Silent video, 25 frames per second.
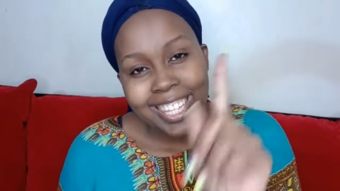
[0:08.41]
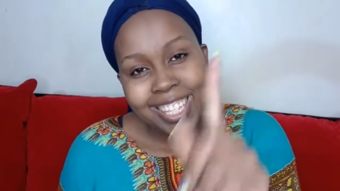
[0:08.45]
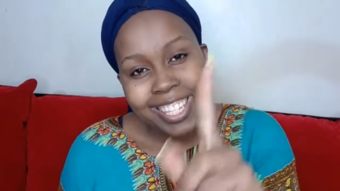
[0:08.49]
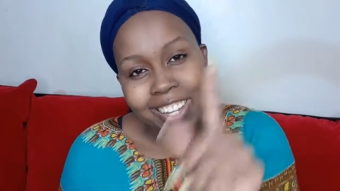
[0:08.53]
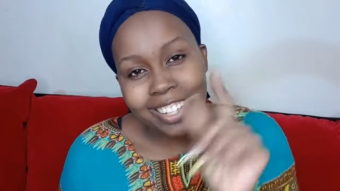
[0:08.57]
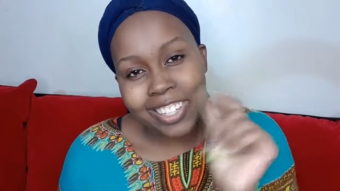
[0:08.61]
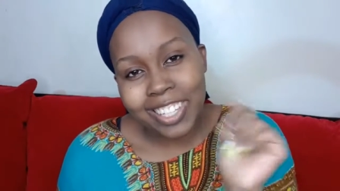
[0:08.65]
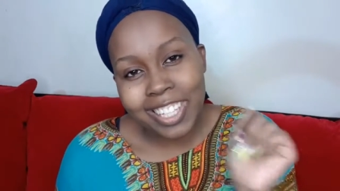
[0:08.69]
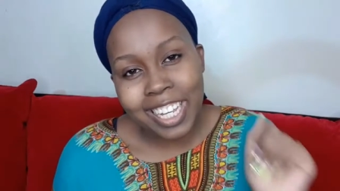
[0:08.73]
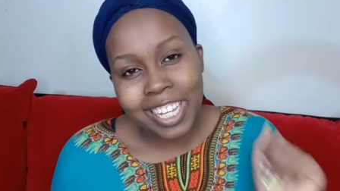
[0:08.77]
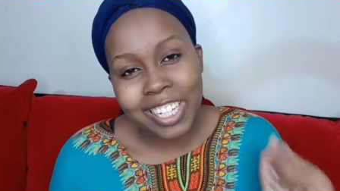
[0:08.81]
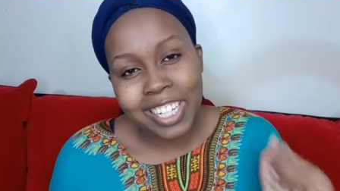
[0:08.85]

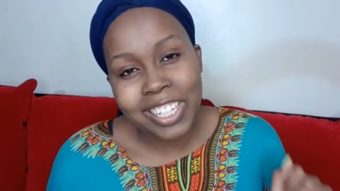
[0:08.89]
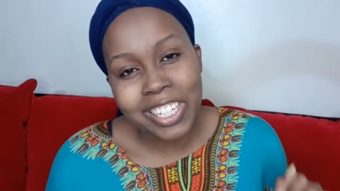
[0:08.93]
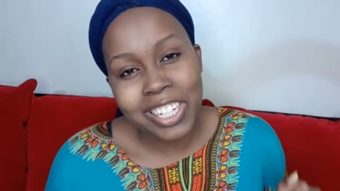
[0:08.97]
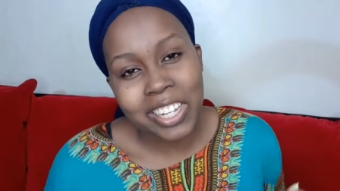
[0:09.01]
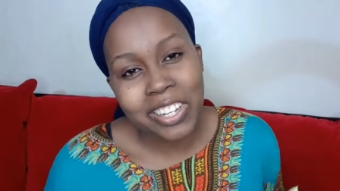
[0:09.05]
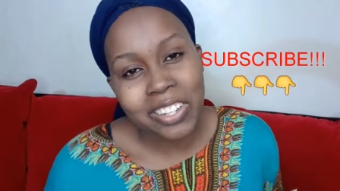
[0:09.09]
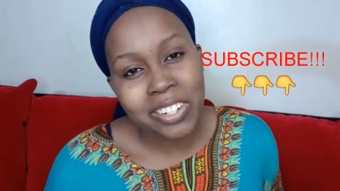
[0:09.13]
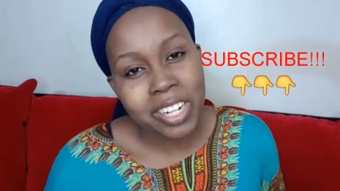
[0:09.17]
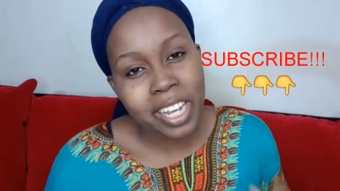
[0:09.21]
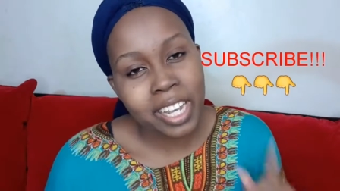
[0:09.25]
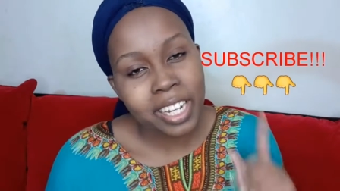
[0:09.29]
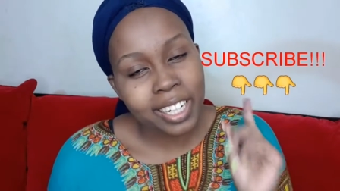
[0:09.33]
So stay
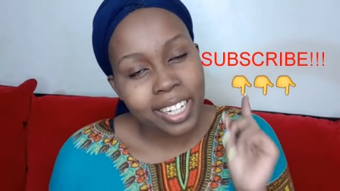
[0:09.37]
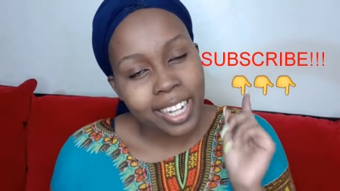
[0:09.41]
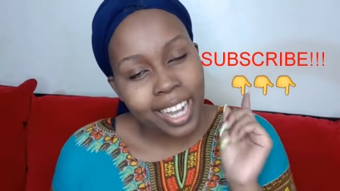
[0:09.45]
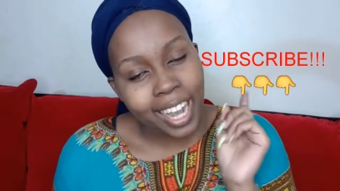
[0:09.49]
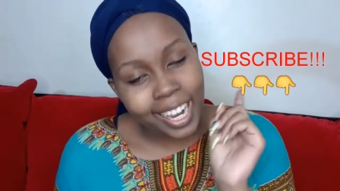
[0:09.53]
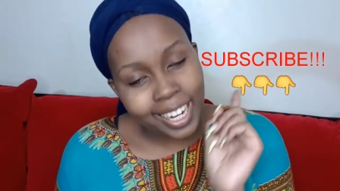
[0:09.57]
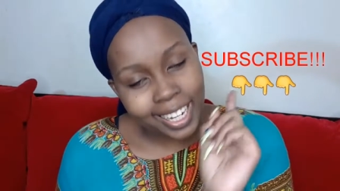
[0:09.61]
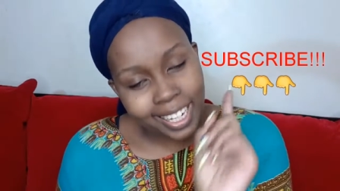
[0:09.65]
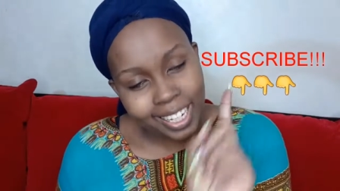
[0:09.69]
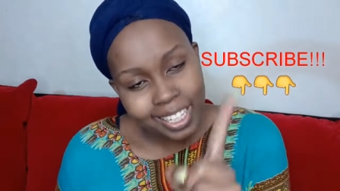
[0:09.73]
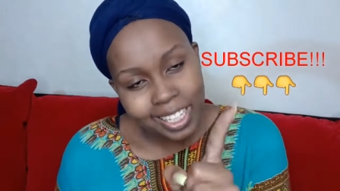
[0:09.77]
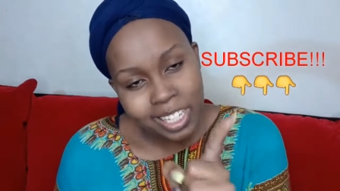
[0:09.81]
tuned and
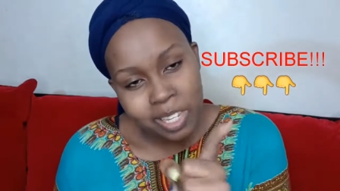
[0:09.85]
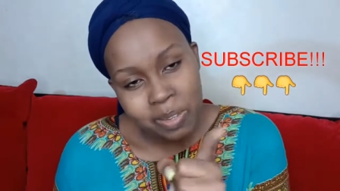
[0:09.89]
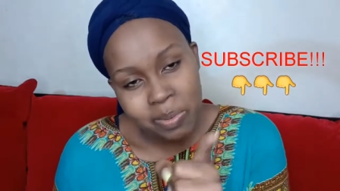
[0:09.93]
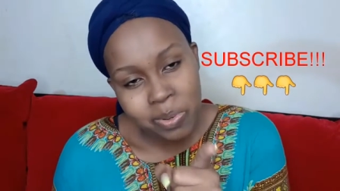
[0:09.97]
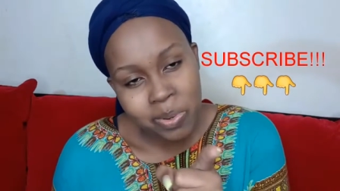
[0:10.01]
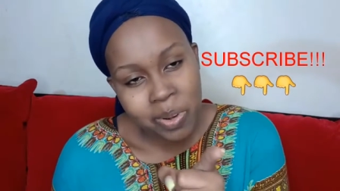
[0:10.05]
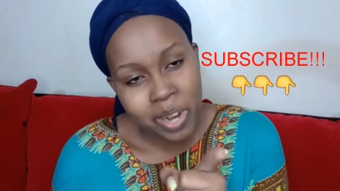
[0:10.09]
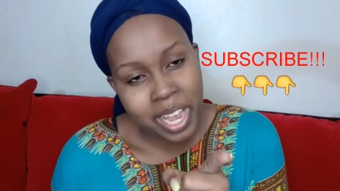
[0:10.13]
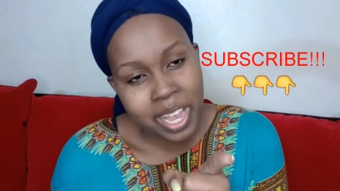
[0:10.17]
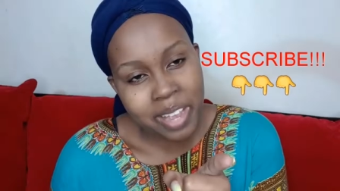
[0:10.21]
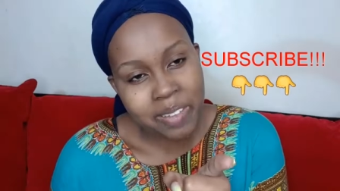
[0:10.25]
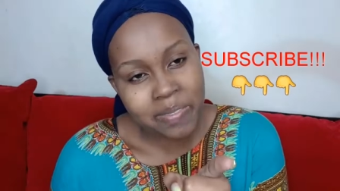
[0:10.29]
kindly
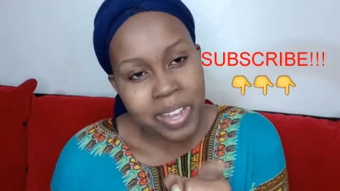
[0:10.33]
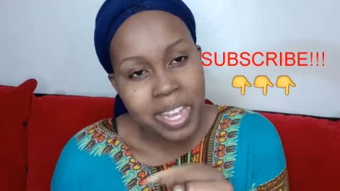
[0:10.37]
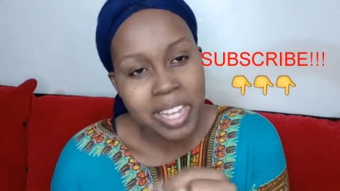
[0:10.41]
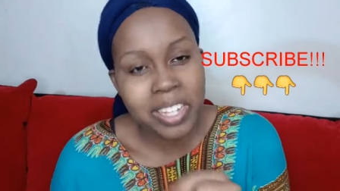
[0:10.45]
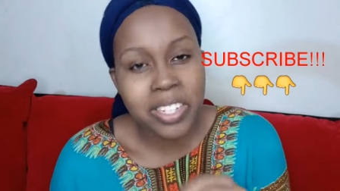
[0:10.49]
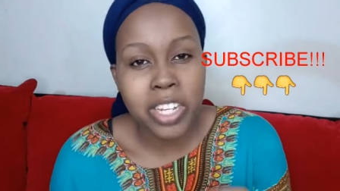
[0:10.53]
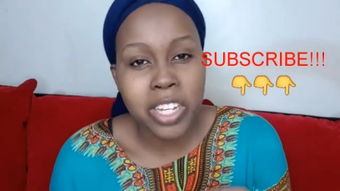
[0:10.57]
subscribe.